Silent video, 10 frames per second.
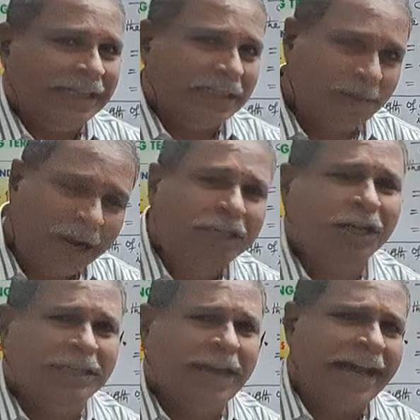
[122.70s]

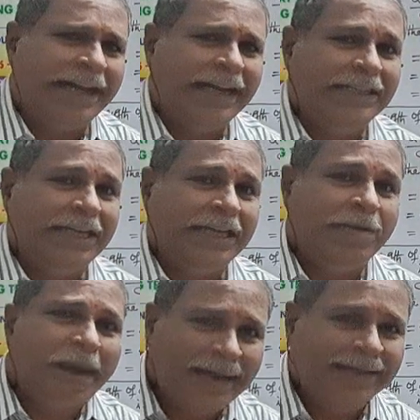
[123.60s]
examination, IIT-JEE
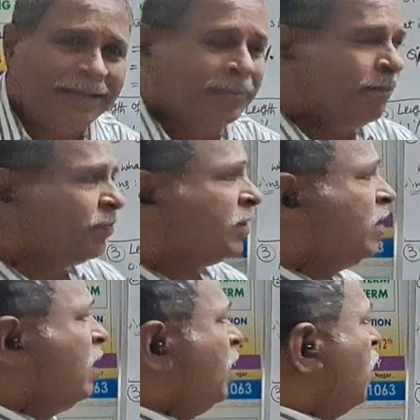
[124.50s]
Mains.
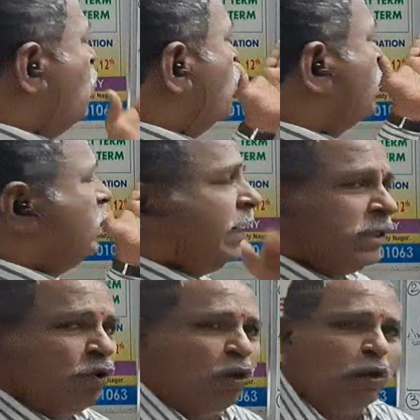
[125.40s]
Now, let
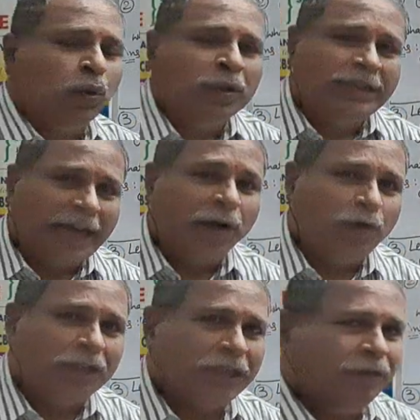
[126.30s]
us go to second
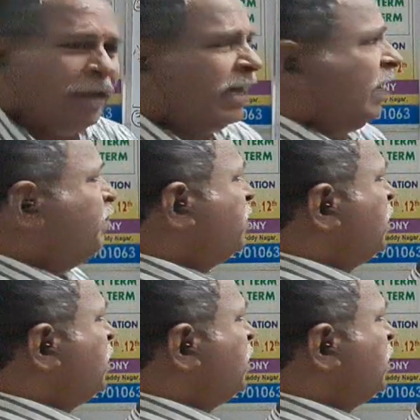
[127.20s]
question quickly.